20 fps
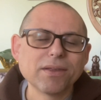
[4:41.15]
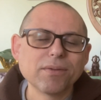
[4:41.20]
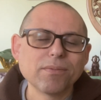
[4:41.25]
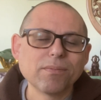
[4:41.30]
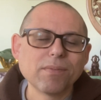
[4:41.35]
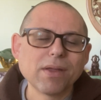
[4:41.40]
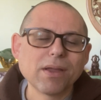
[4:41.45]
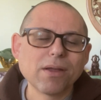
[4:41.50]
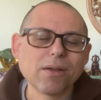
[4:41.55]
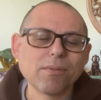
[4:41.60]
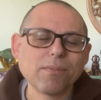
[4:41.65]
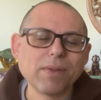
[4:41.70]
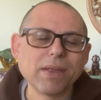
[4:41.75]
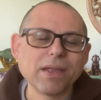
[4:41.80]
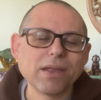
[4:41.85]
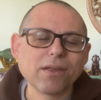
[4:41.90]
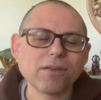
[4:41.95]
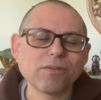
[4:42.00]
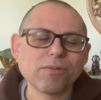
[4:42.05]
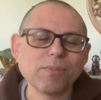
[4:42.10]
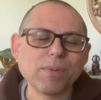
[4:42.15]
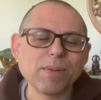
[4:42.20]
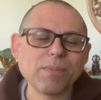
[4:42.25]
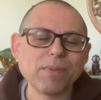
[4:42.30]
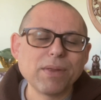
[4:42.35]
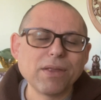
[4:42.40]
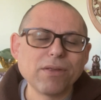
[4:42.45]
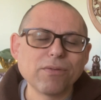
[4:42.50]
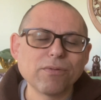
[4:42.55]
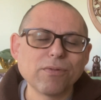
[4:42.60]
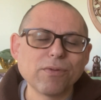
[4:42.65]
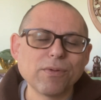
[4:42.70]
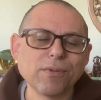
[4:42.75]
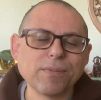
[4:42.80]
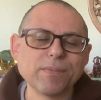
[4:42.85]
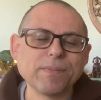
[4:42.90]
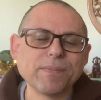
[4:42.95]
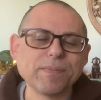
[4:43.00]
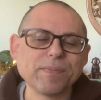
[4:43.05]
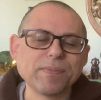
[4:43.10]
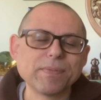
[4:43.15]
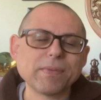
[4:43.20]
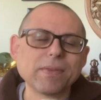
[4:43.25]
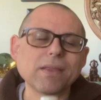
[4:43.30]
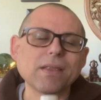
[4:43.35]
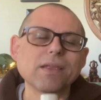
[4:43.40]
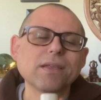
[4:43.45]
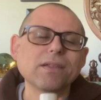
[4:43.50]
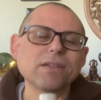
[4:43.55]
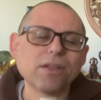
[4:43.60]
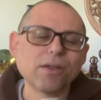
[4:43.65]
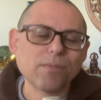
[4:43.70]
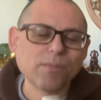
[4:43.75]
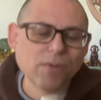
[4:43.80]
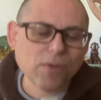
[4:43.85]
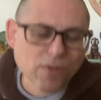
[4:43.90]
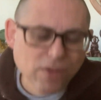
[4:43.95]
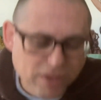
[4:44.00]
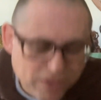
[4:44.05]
May all beings be peaceful. Namo